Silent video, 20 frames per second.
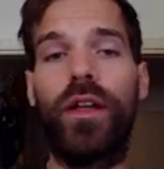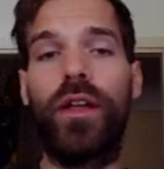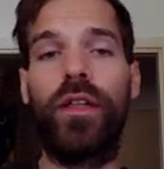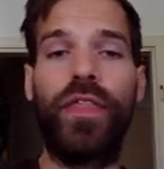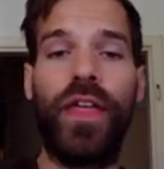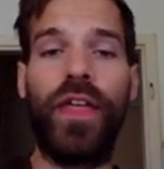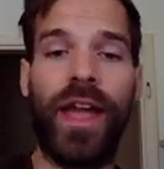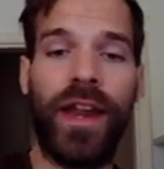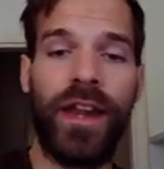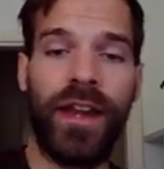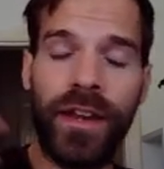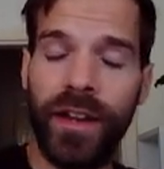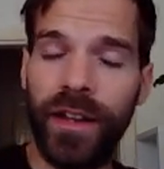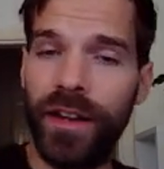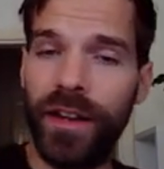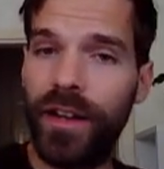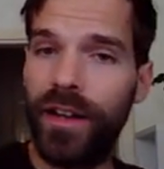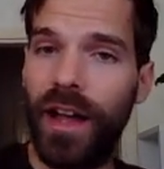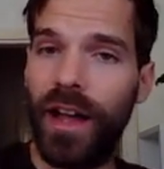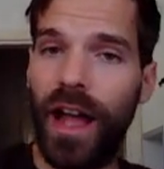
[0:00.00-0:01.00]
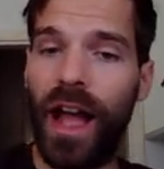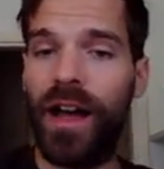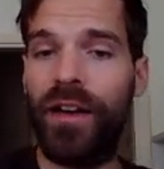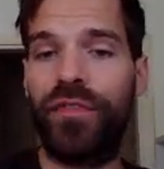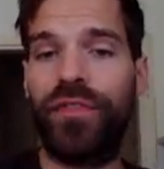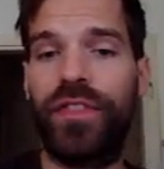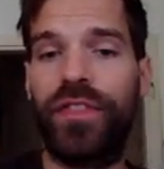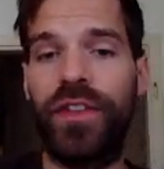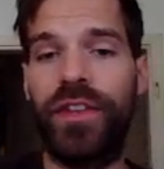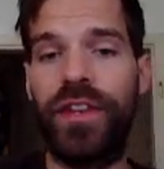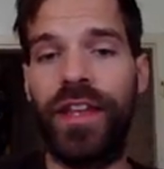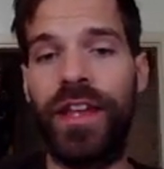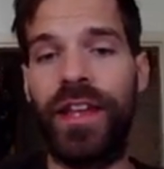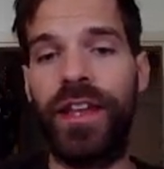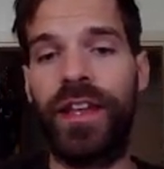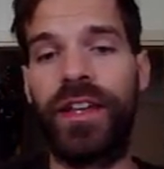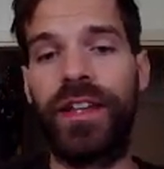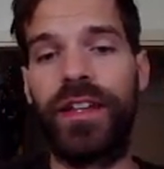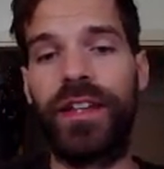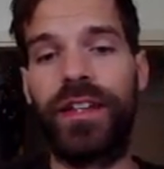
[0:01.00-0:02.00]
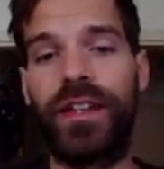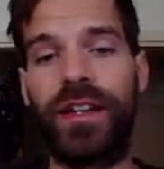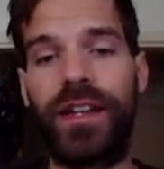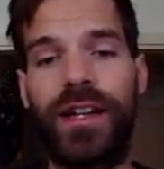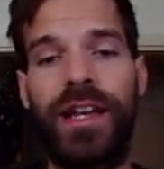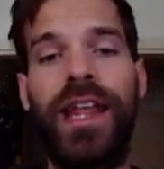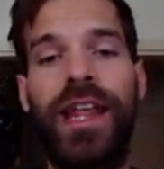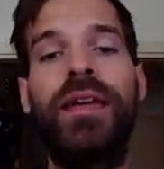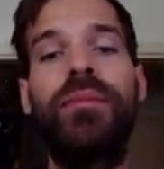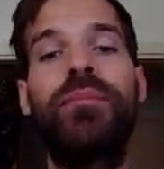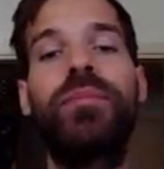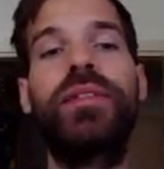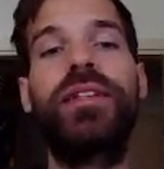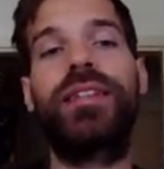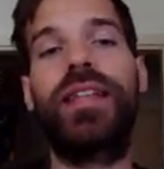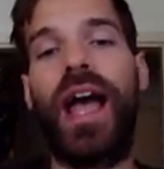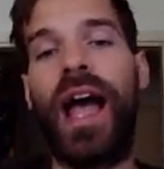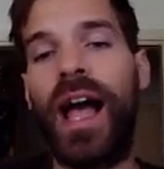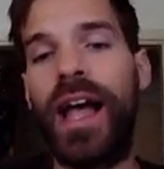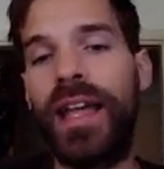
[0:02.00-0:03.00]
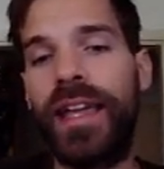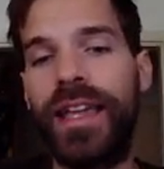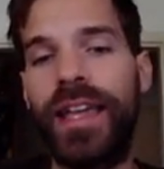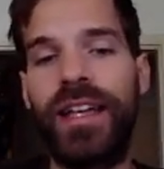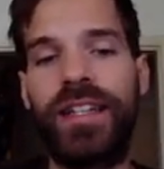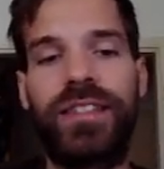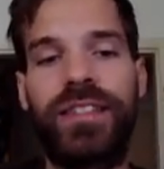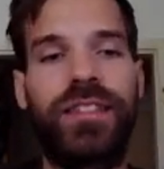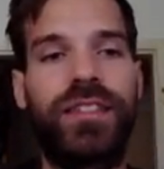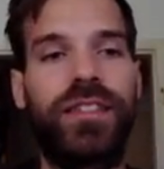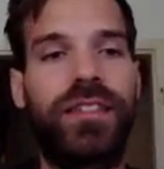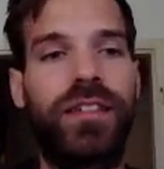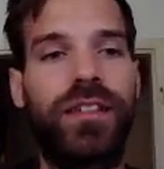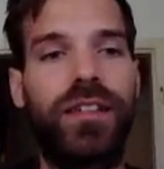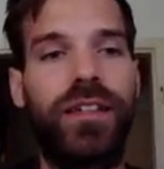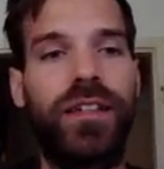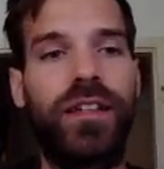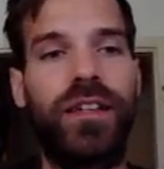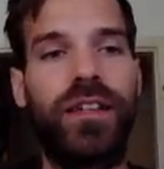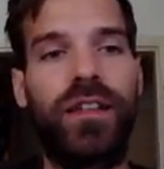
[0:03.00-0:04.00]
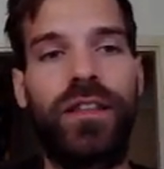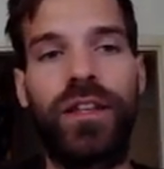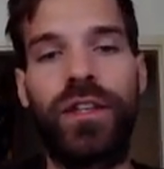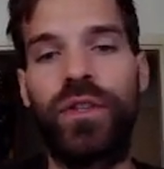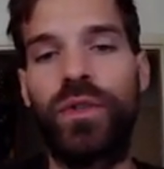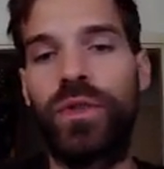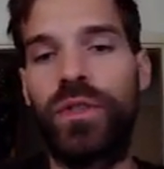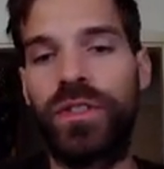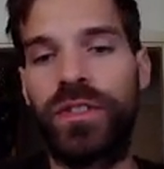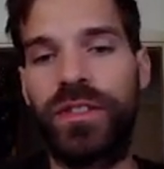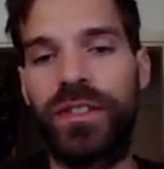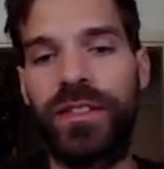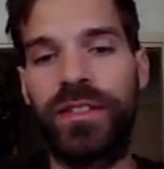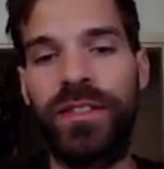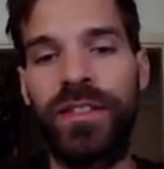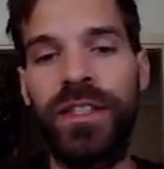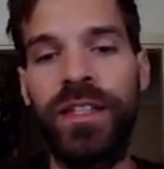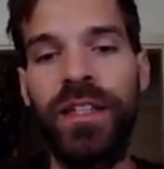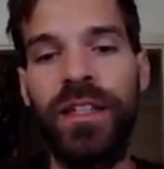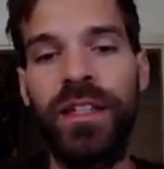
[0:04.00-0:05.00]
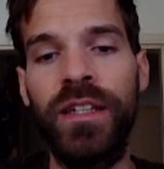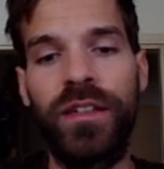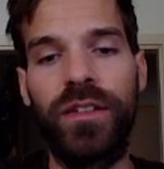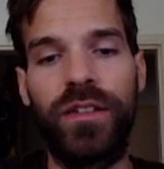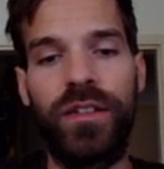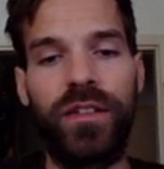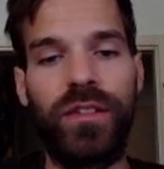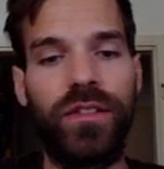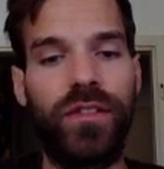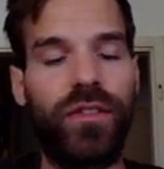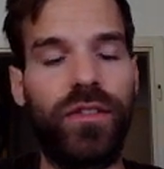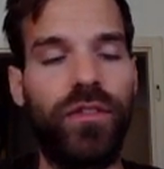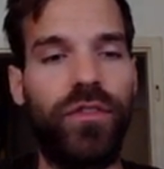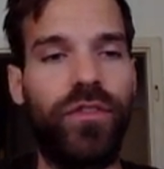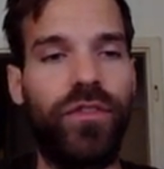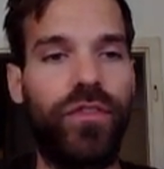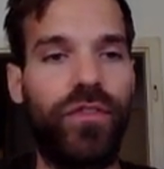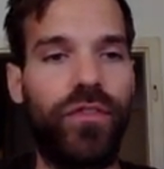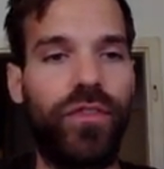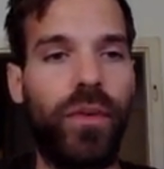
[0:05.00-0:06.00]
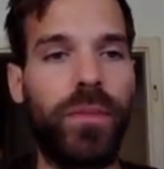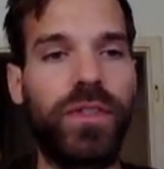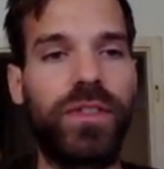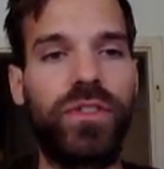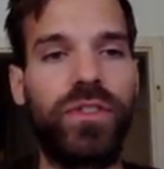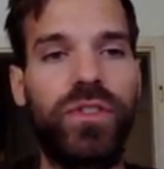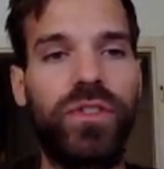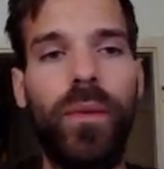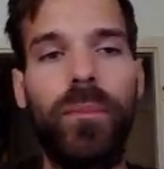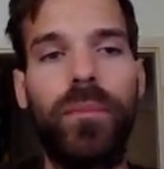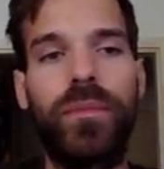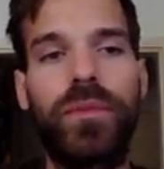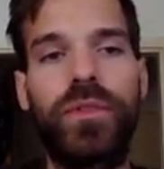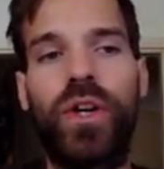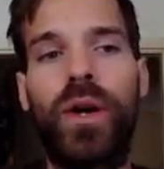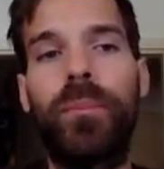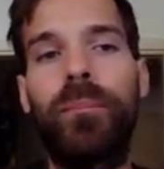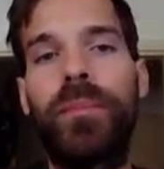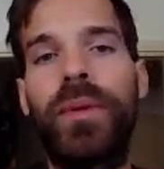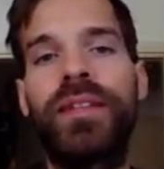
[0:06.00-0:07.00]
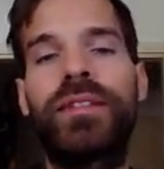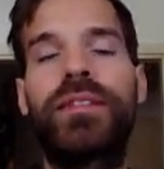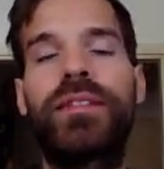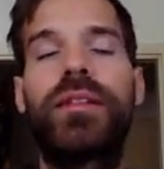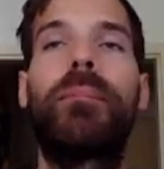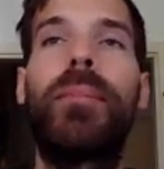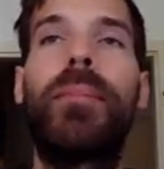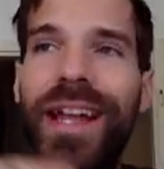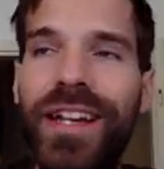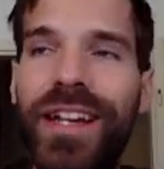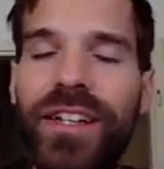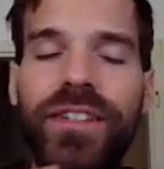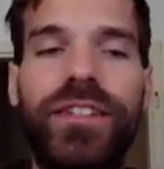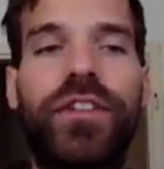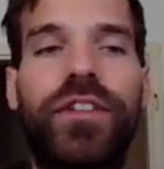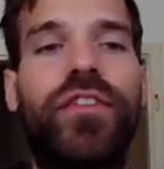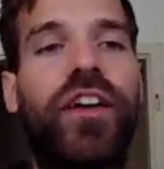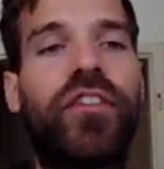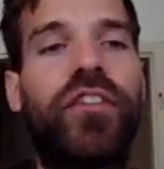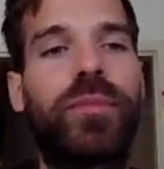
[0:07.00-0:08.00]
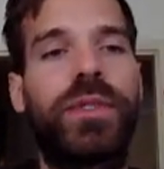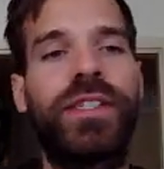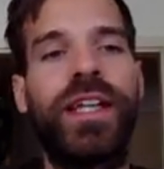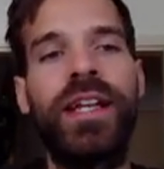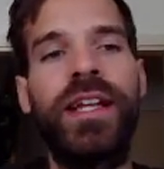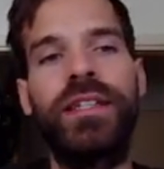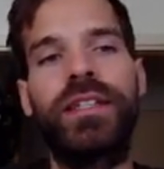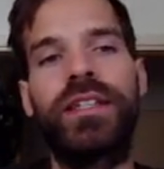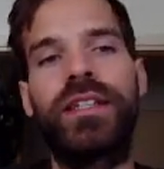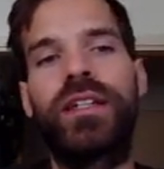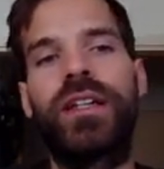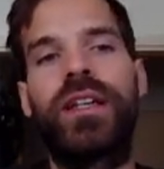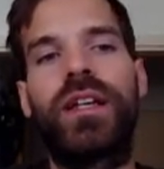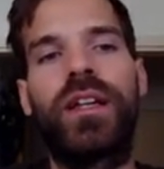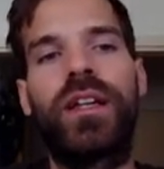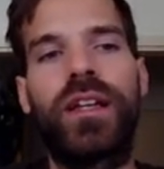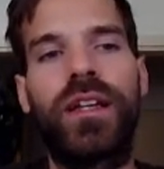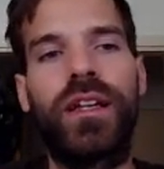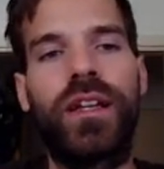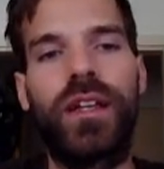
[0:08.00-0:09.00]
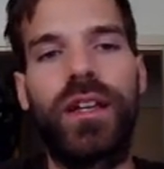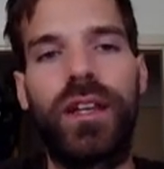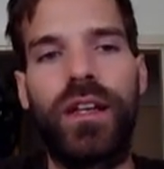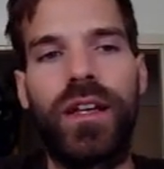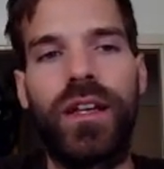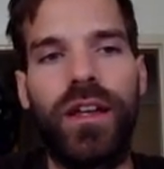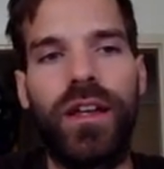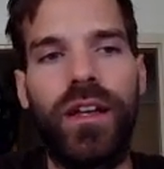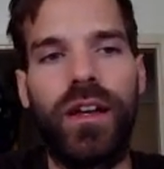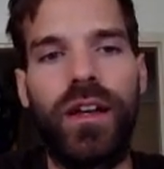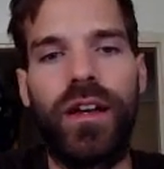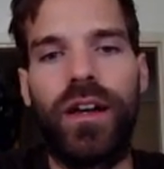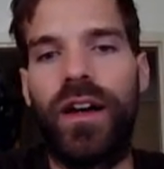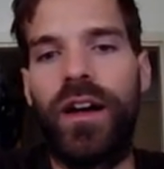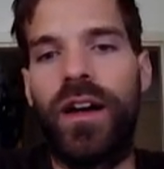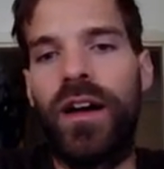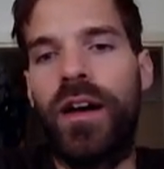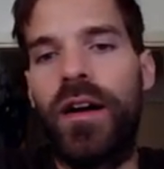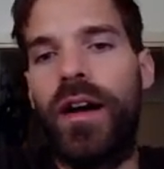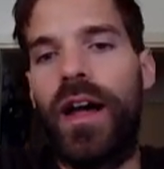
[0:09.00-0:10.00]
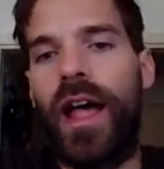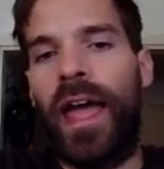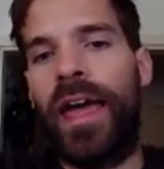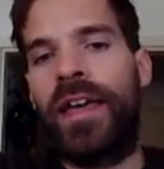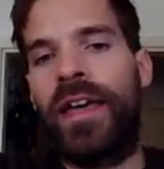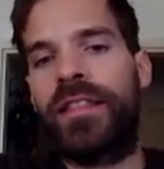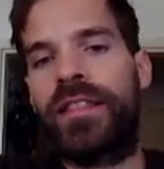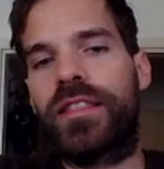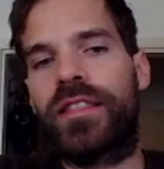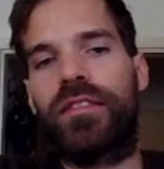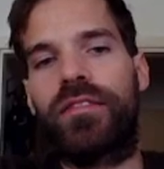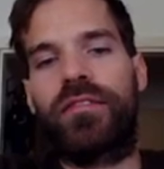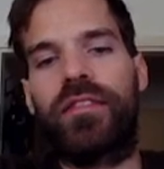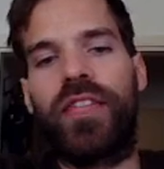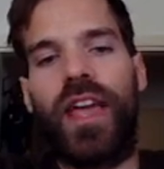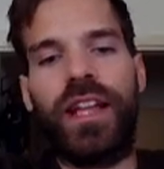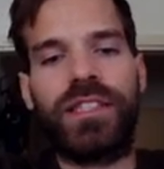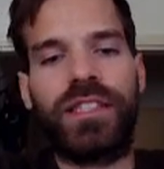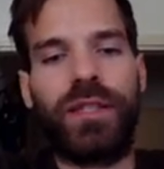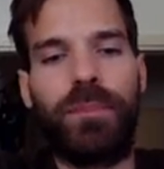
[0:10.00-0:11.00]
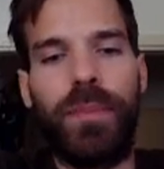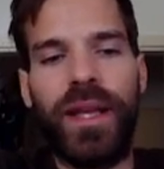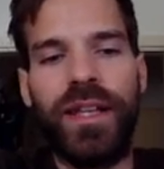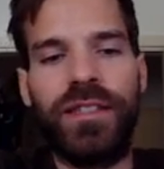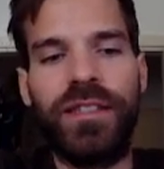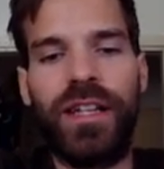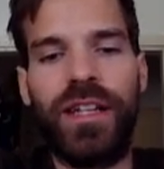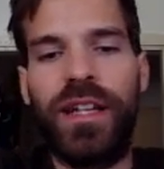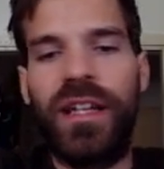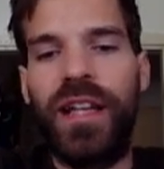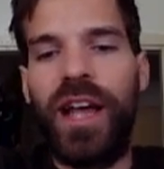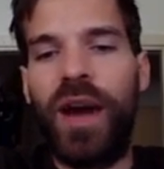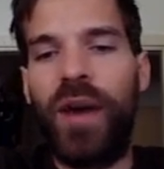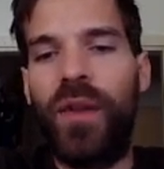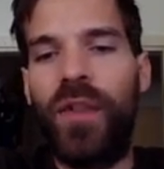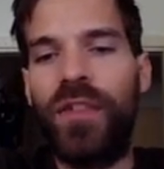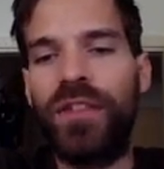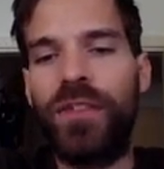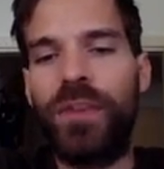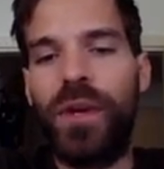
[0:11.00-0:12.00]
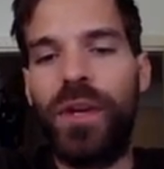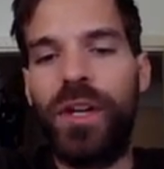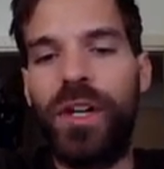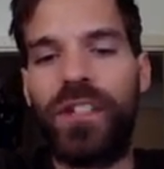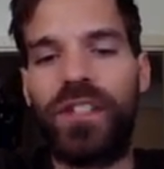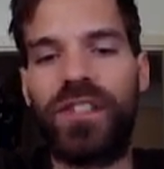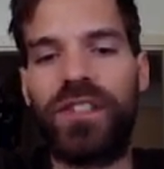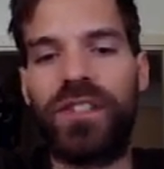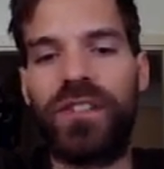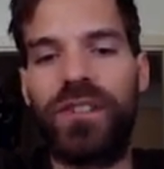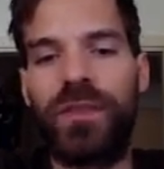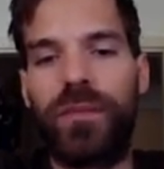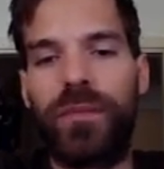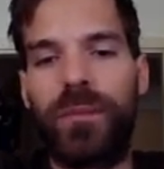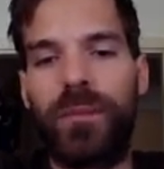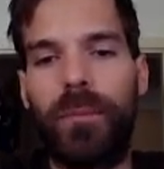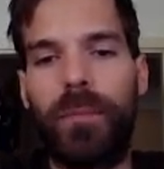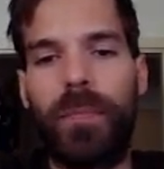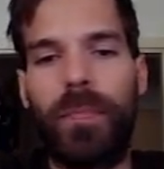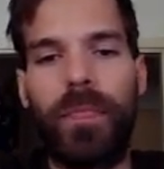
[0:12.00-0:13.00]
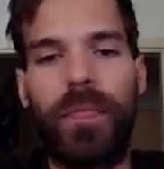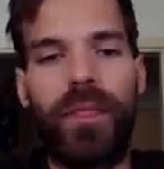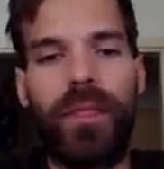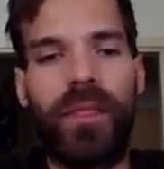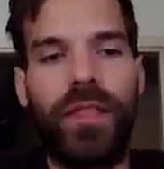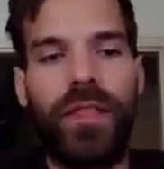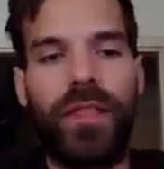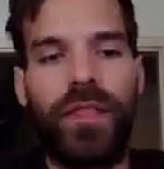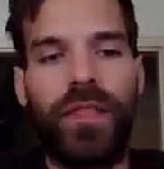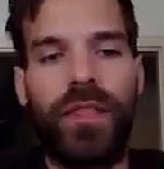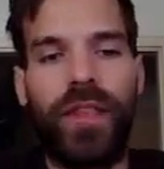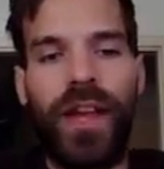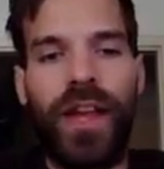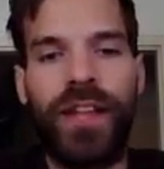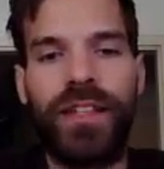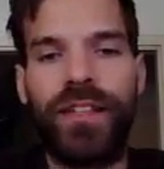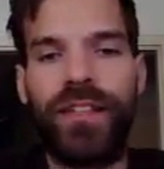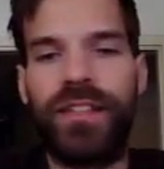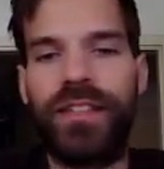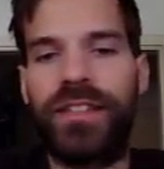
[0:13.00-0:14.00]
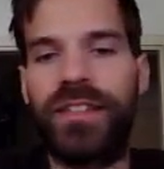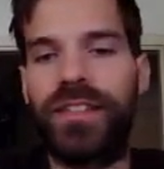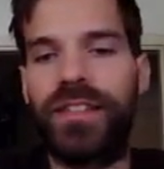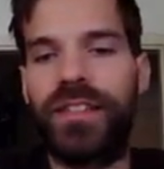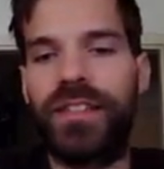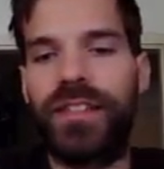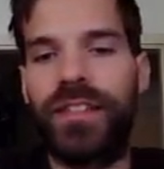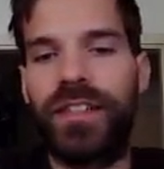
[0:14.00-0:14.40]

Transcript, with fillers: then after they claimed it, I get the USDC from his top, top bid minus the 5%. Uh, and that's basically how this works. That's